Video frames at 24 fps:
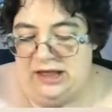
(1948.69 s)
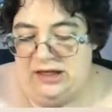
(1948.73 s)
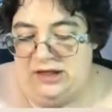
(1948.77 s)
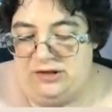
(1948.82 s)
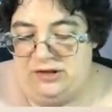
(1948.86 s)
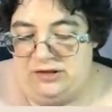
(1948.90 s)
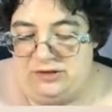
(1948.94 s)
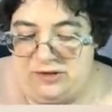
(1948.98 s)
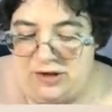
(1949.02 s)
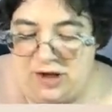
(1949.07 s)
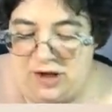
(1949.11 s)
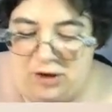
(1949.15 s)

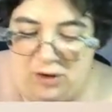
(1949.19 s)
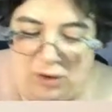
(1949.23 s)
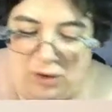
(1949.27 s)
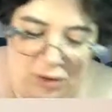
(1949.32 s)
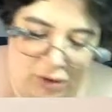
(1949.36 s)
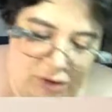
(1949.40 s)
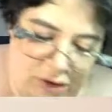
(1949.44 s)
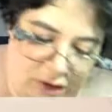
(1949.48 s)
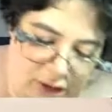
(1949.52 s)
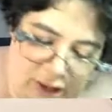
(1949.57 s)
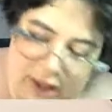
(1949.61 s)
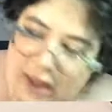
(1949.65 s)
So
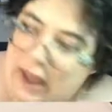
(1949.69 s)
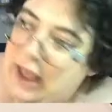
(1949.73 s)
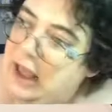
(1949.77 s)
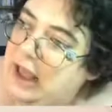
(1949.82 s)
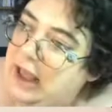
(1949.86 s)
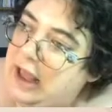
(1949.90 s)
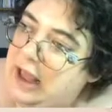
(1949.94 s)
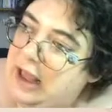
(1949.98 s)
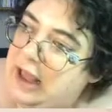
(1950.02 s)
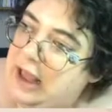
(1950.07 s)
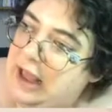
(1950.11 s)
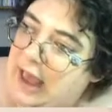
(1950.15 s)

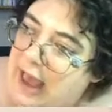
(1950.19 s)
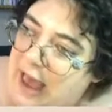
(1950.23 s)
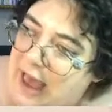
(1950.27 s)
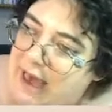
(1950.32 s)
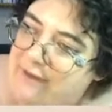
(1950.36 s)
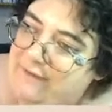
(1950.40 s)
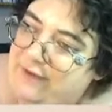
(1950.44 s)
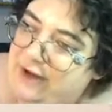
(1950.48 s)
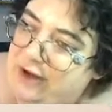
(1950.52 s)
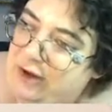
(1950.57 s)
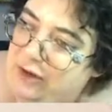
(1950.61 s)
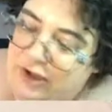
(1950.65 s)

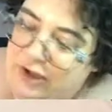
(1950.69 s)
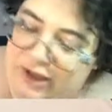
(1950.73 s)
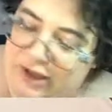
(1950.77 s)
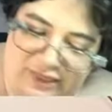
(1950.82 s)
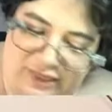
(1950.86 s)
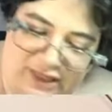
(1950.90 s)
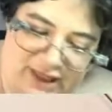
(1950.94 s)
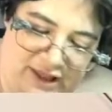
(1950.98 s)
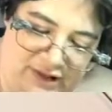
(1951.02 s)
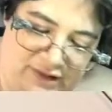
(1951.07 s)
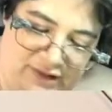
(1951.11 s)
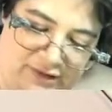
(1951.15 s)
have a look at
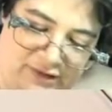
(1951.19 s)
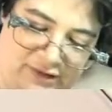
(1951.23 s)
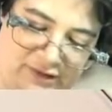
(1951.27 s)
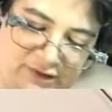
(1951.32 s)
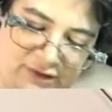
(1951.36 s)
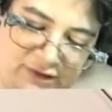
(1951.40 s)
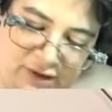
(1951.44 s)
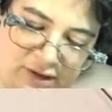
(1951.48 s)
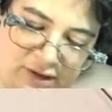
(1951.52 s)
this.